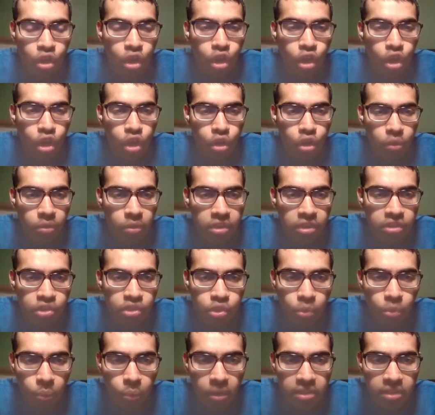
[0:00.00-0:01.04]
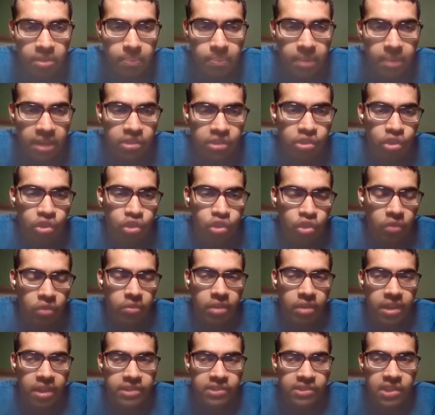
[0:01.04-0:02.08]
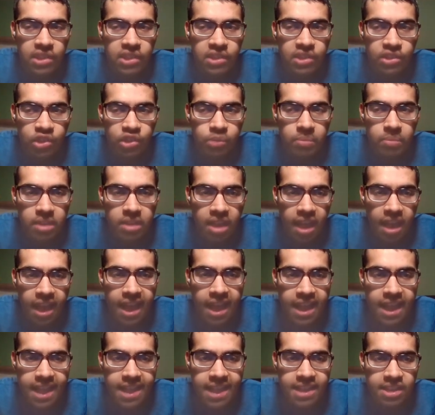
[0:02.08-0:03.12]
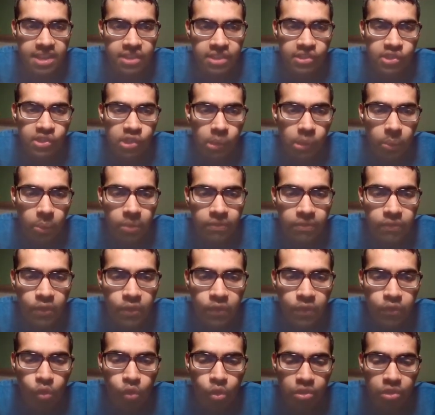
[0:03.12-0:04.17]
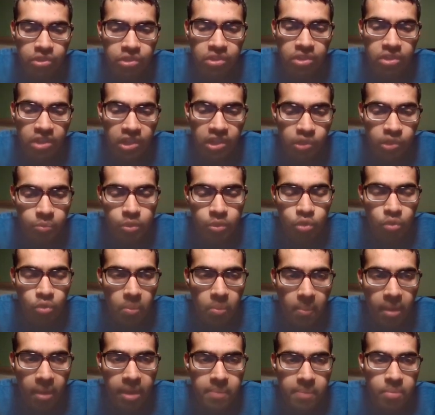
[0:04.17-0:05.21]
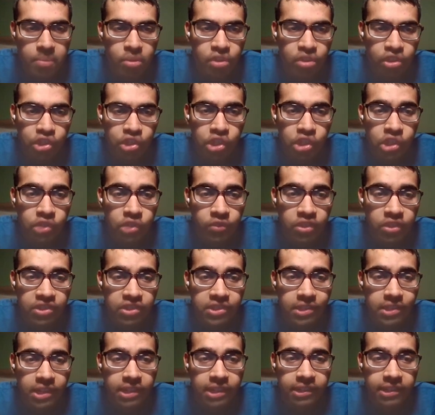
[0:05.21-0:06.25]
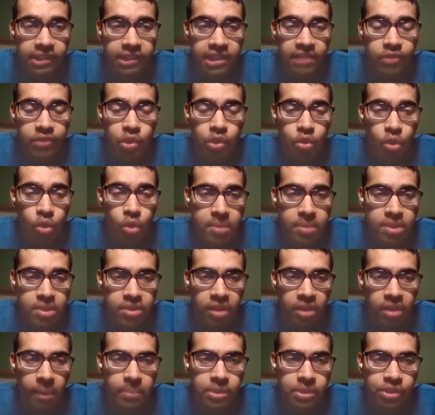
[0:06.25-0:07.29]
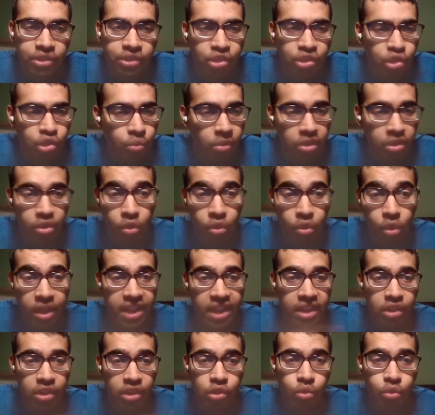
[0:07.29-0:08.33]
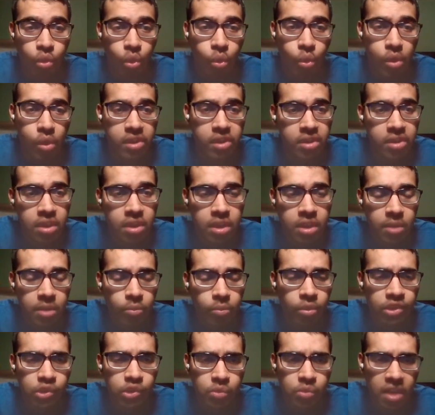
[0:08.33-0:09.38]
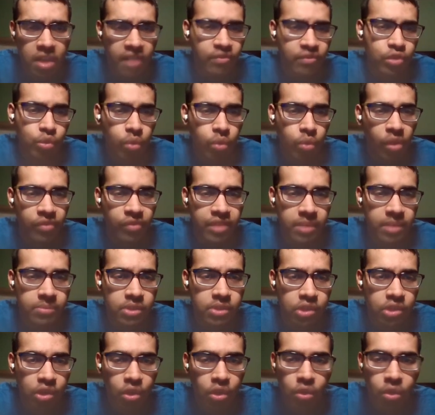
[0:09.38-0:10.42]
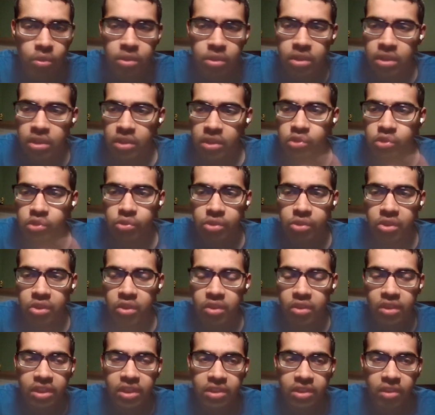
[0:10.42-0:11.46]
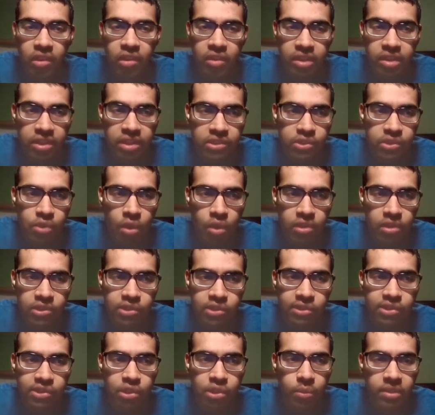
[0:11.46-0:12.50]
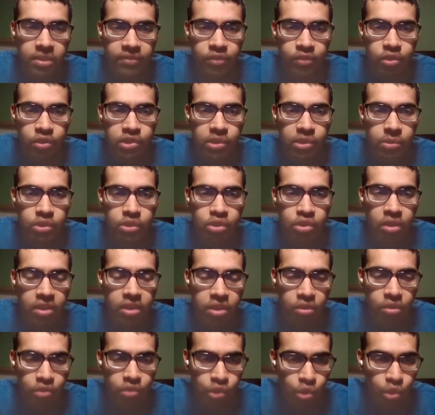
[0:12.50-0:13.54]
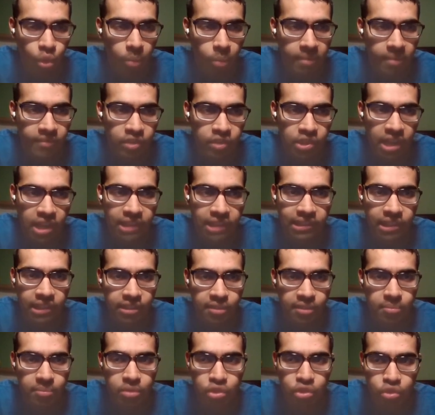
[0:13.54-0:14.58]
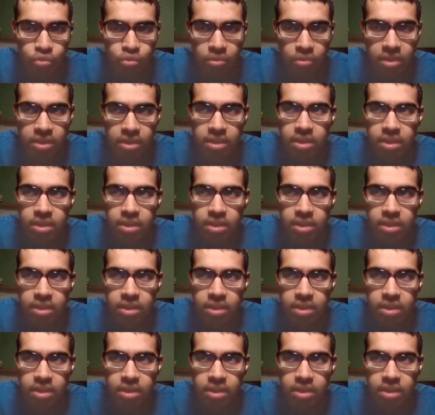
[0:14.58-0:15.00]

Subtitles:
All right, so welcome back to the channel, guys. It is me, 8744. So today, guys, we're doing my predictions for the second leg of the European competition. So we're going to go ahead and do a quick one. We have 12 games to go, so we're going to go ahead and get started. So let's start with the first game we got here is Dortmund versus Atletico Madrid.